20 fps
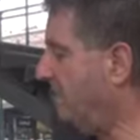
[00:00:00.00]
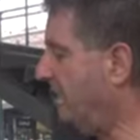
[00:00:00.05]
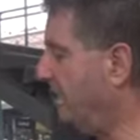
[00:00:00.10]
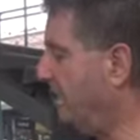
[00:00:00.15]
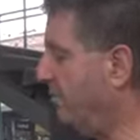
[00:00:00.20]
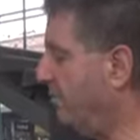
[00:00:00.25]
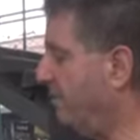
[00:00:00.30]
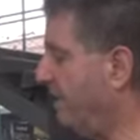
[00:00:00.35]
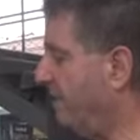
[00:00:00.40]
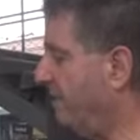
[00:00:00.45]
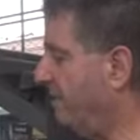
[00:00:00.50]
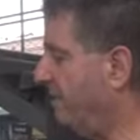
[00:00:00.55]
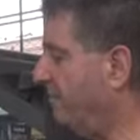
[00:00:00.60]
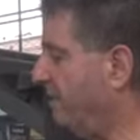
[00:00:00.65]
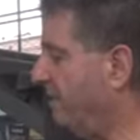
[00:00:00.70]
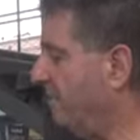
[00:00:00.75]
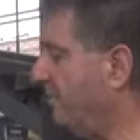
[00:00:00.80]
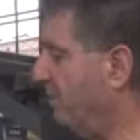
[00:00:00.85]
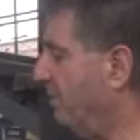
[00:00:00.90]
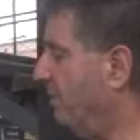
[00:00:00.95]
celebrating
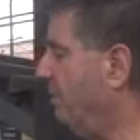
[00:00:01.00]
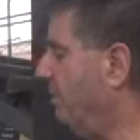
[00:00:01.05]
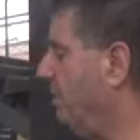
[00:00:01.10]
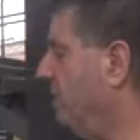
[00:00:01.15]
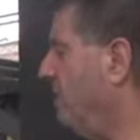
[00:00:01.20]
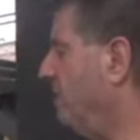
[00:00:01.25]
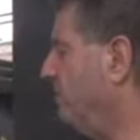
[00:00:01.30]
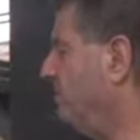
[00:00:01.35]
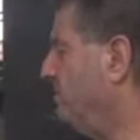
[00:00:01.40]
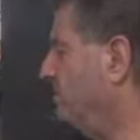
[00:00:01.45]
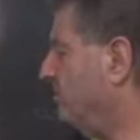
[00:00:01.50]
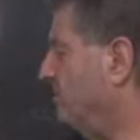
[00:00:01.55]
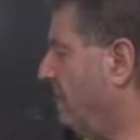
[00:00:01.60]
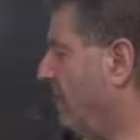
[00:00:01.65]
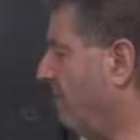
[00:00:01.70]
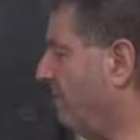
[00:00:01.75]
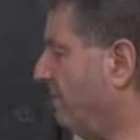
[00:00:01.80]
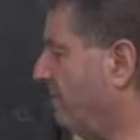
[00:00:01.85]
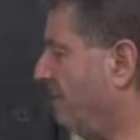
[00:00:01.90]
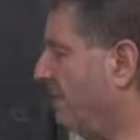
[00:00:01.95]
people just
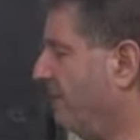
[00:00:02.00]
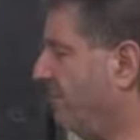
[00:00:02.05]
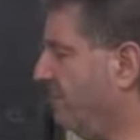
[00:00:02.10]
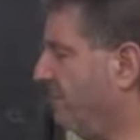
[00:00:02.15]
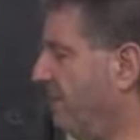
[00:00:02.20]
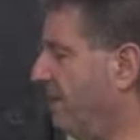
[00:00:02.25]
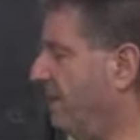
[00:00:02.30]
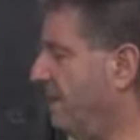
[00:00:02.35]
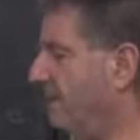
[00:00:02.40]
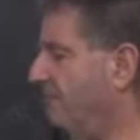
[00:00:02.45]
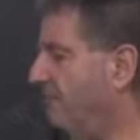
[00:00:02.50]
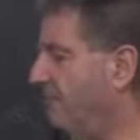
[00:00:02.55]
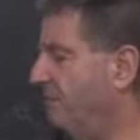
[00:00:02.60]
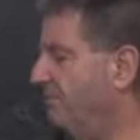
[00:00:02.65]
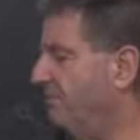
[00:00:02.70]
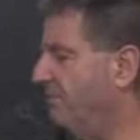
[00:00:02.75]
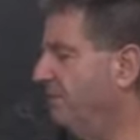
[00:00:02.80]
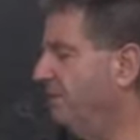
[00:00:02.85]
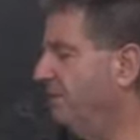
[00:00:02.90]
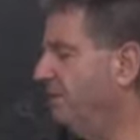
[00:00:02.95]
not being afraid
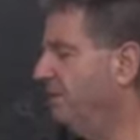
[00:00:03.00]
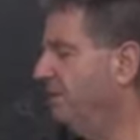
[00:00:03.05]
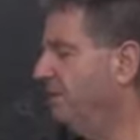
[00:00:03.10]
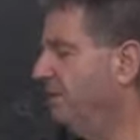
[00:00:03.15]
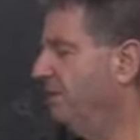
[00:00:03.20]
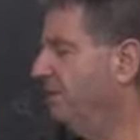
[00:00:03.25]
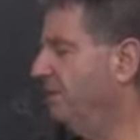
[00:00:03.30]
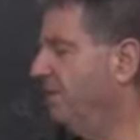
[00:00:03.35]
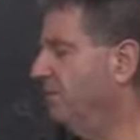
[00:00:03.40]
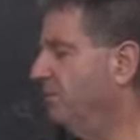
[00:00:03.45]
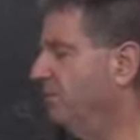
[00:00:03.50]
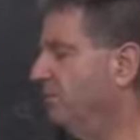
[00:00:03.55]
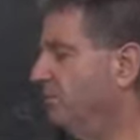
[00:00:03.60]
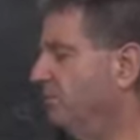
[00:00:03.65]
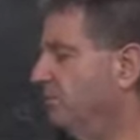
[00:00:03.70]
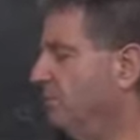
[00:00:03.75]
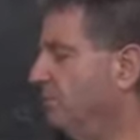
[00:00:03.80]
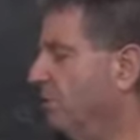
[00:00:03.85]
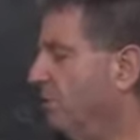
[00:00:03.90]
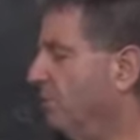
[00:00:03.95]
of you know,
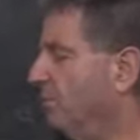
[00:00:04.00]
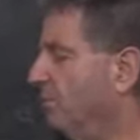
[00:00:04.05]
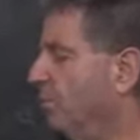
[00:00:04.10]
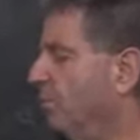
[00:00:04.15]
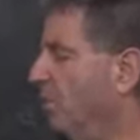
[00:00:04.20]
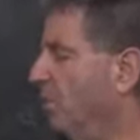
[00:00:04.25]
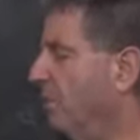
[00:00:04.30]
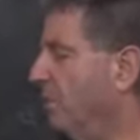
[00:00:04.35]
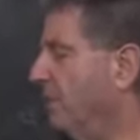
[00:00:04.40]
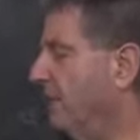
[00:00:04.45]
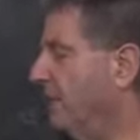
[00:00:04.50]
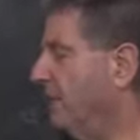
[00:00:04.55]
showing the world